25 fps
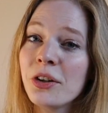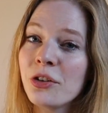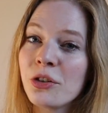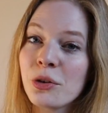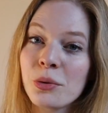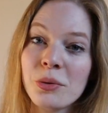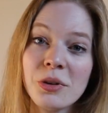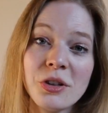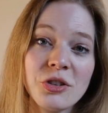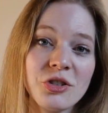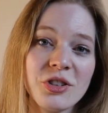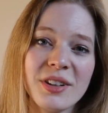
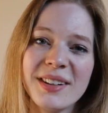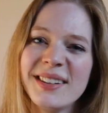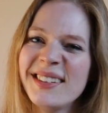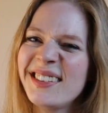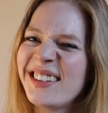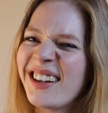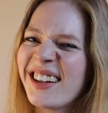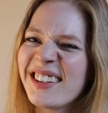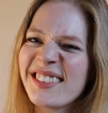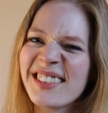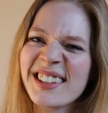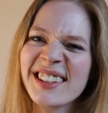intuition
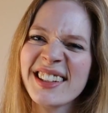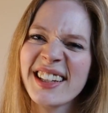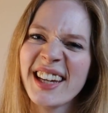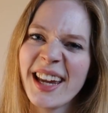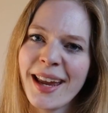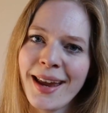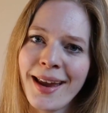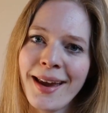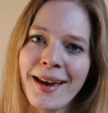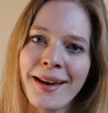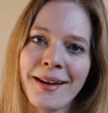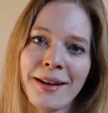doesn't
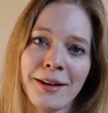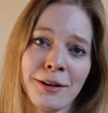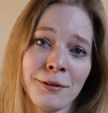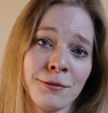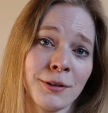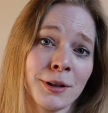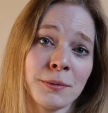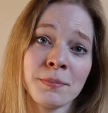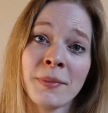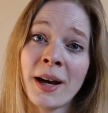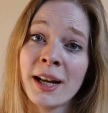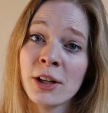care if
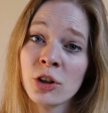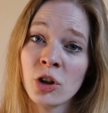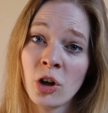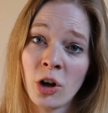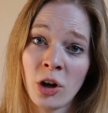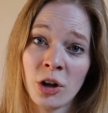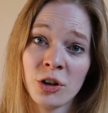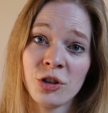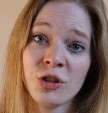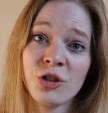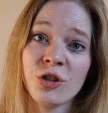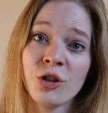it might
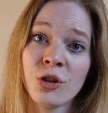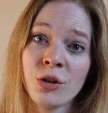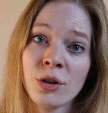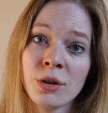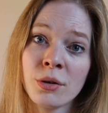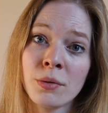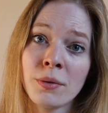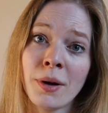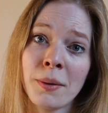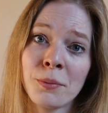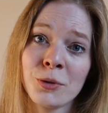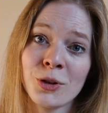cost you
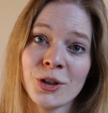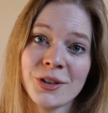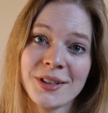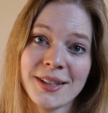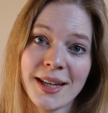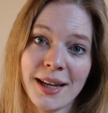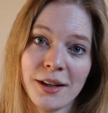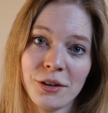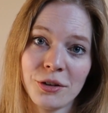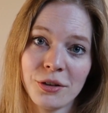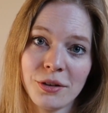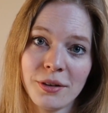your
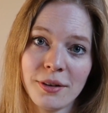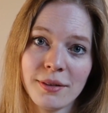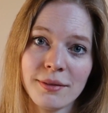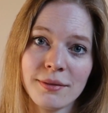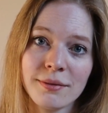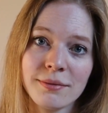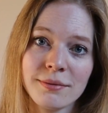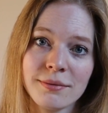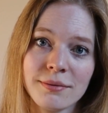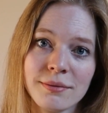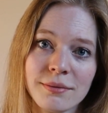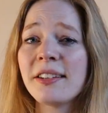reputation.
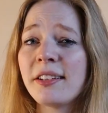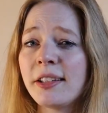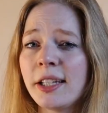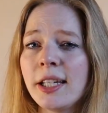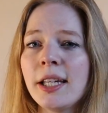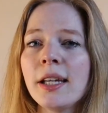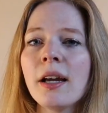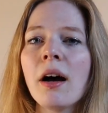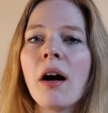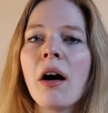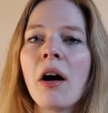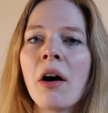
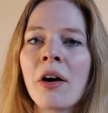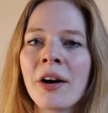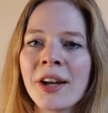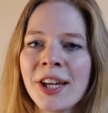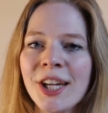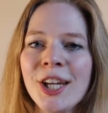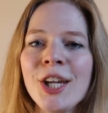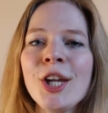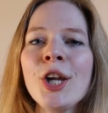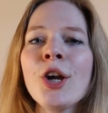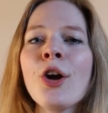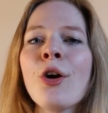See, our
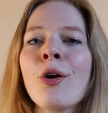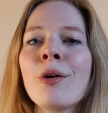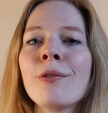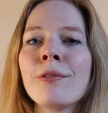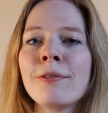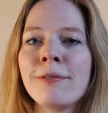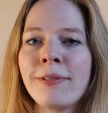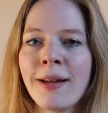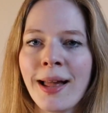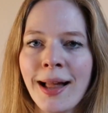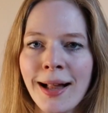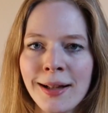ego
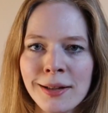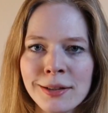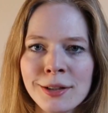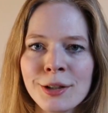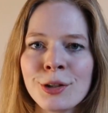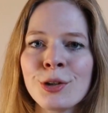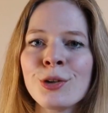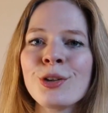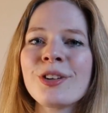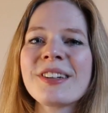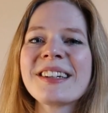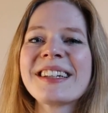
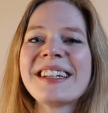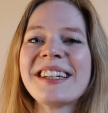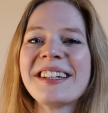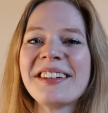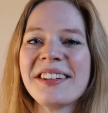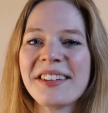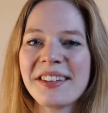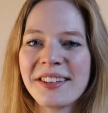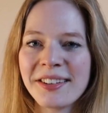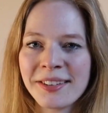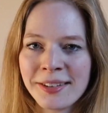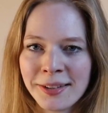values
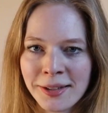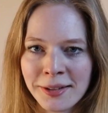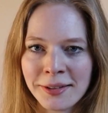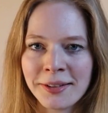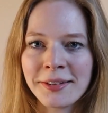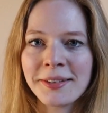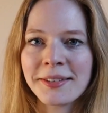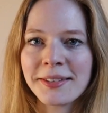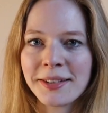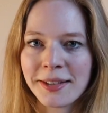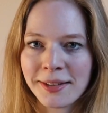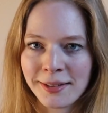
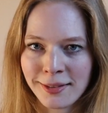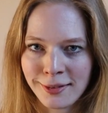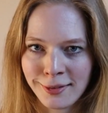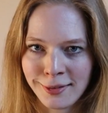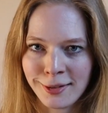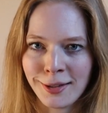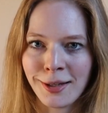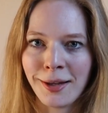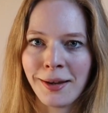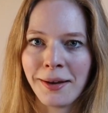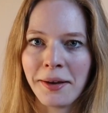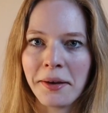
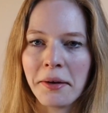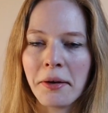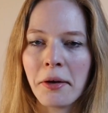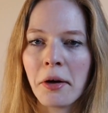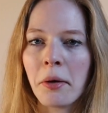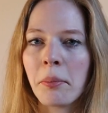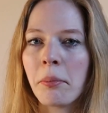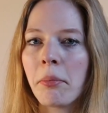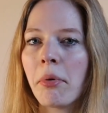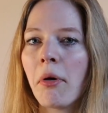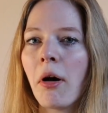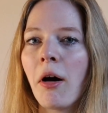consistency
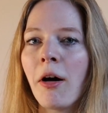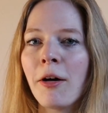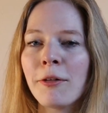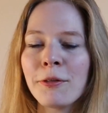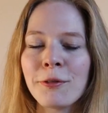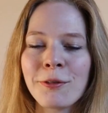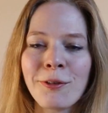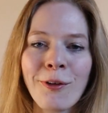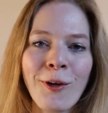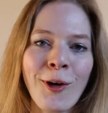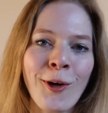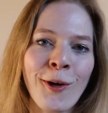
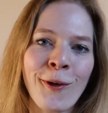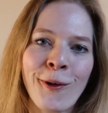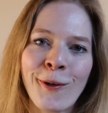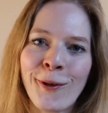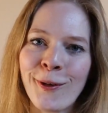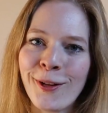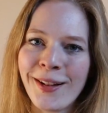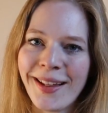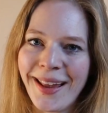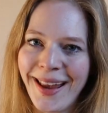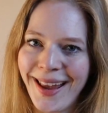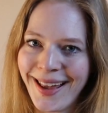above
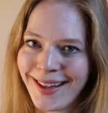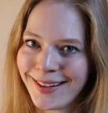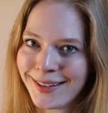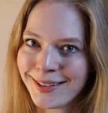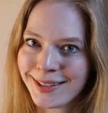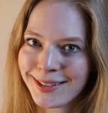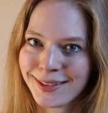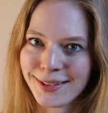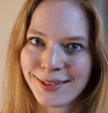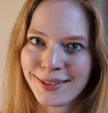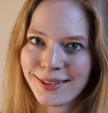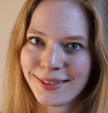all
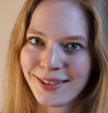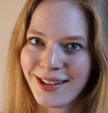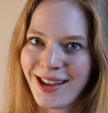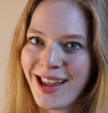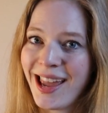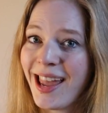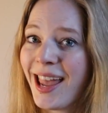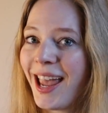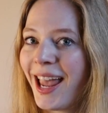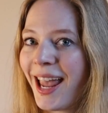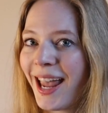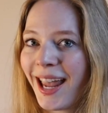else,
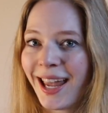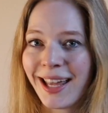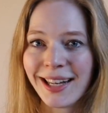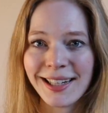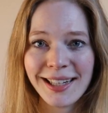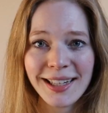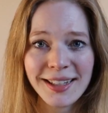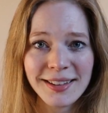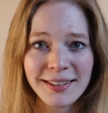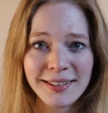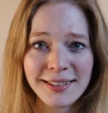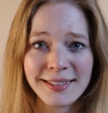and
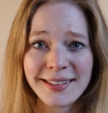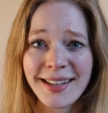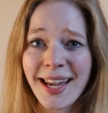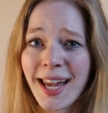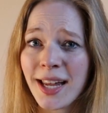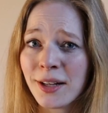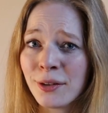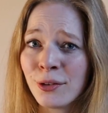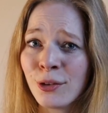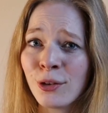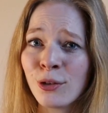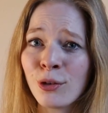it
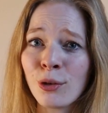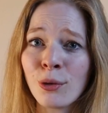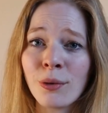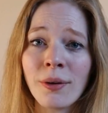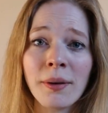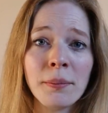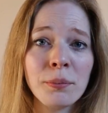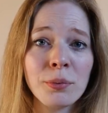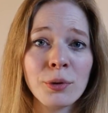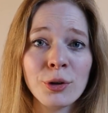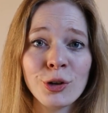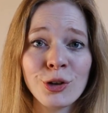tends to
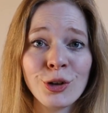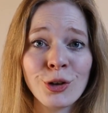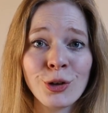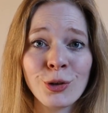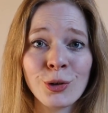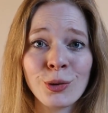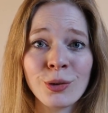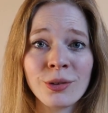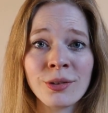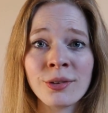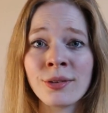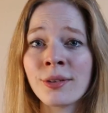
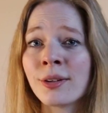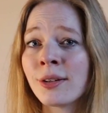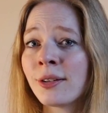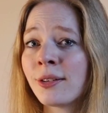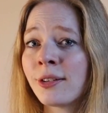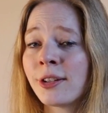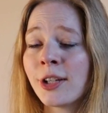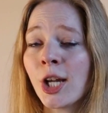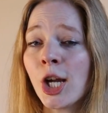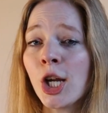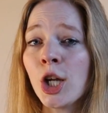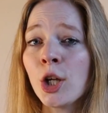reproduce the
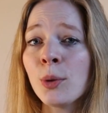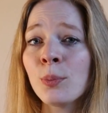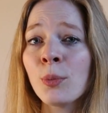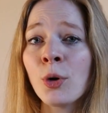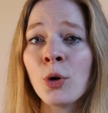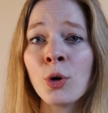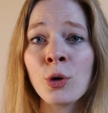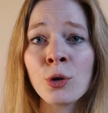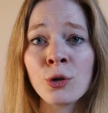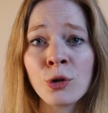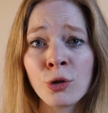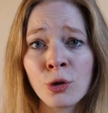same
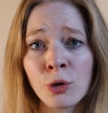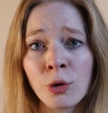old